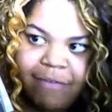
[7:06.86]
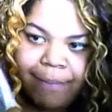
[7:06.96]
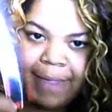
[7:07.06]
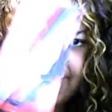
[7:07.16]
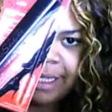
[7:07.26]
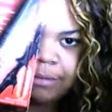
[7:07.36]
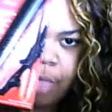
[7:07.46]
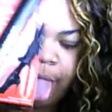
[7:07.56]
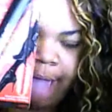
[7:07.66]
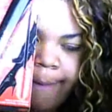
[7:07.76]
I
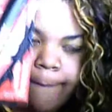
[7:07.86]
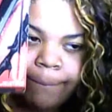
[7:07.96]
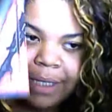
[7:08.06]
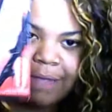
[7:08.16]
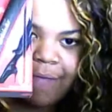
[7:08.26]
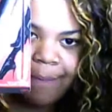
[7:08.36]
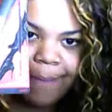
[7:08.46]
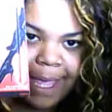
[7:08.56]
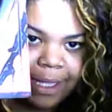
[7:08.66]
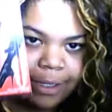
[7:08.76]

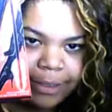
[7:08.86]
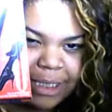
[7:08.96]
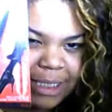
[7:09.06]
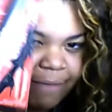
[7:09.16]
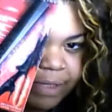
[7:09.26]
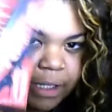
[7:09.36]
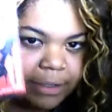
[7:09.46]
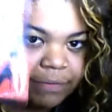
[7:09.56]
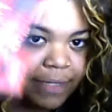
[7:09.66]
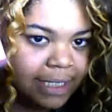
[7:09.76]
paid close to
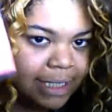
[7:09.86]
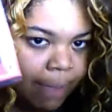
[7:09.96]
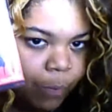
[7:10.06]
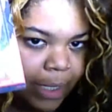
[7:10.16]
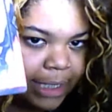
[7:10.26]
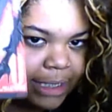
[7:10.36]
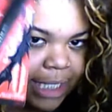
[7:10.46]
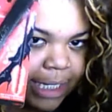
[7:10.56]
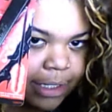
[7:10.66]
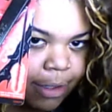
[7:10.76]
$7 for this. I'm willing to
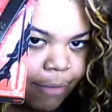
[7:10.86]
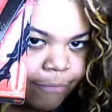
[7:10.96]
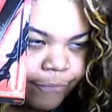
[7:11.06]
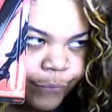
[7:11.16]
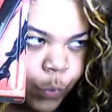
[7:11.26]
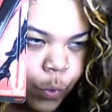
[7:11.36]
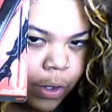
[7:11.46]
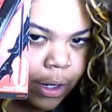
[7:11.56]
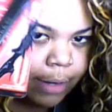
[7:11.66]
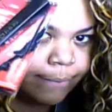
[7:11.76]
let it go
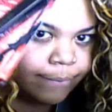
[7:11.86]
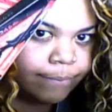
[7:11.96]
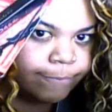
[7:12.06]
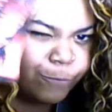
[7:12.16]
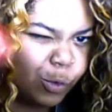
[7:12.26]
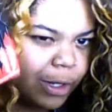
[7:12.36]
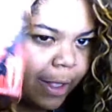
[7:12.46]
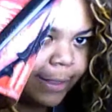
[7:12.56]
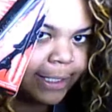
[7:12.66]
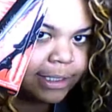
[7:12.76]
for
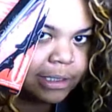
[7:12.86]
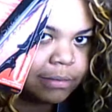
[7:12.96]
$4.